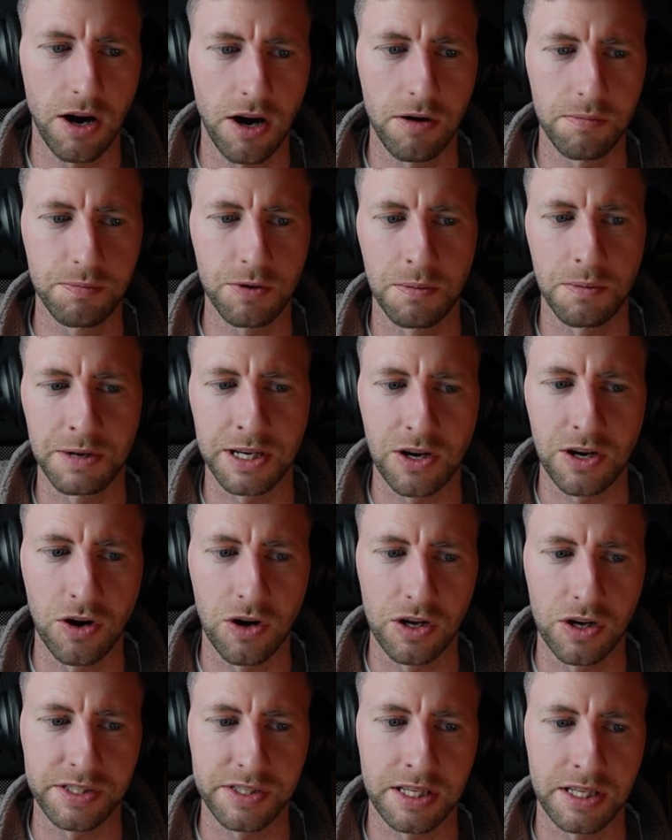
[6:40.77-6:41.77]
upcoming
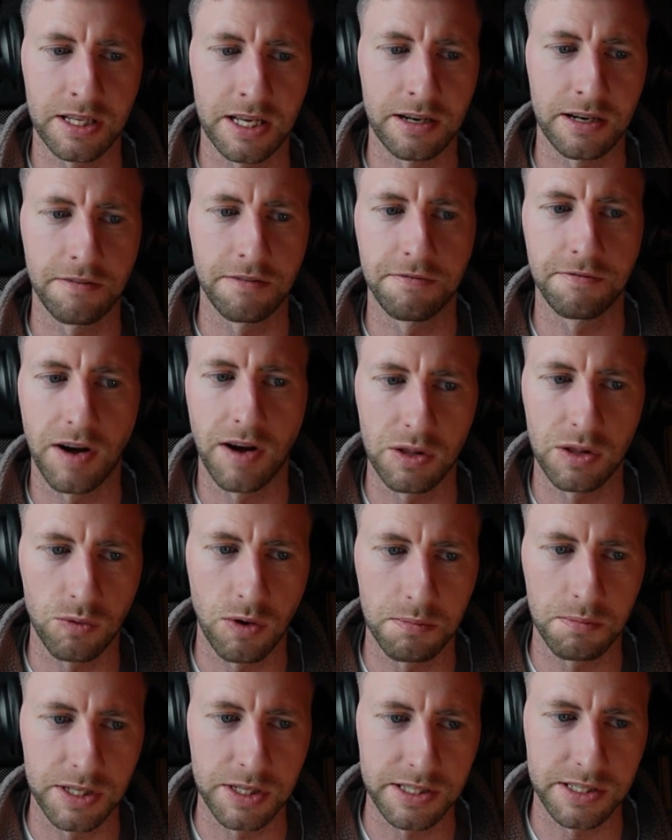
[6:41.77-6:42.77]
calls, and then a follow up
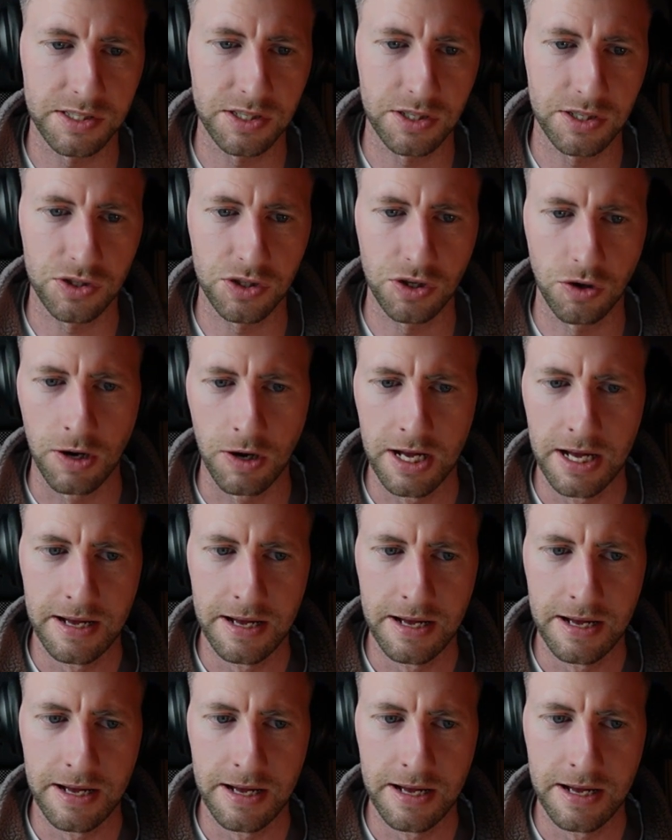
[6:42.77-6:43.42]
list. So